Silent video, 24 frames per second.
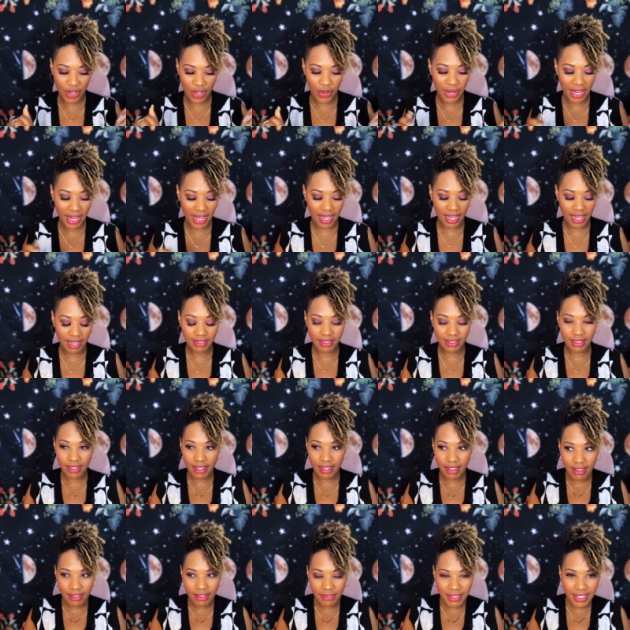Okay, I
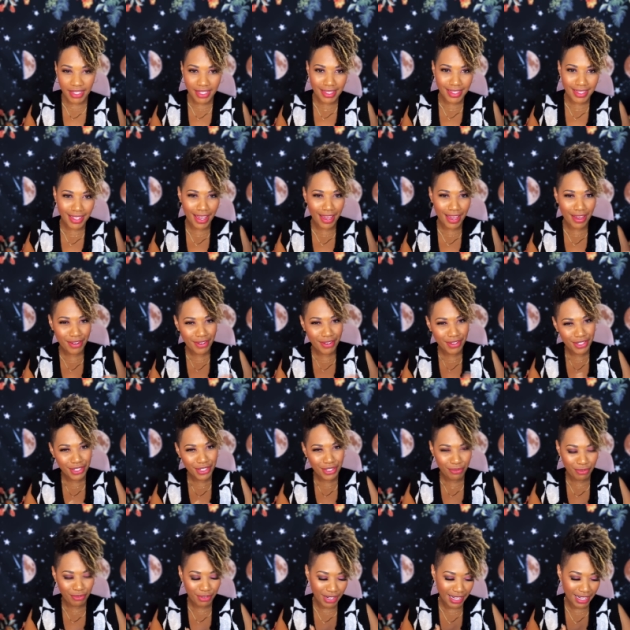love this energy
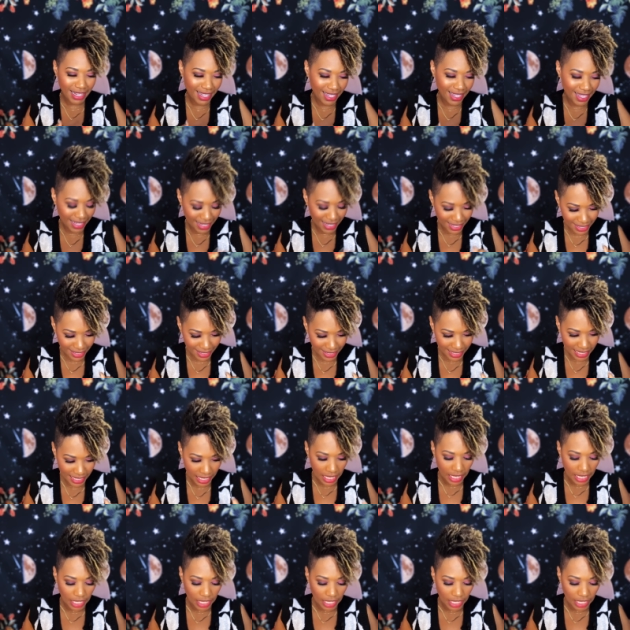for us.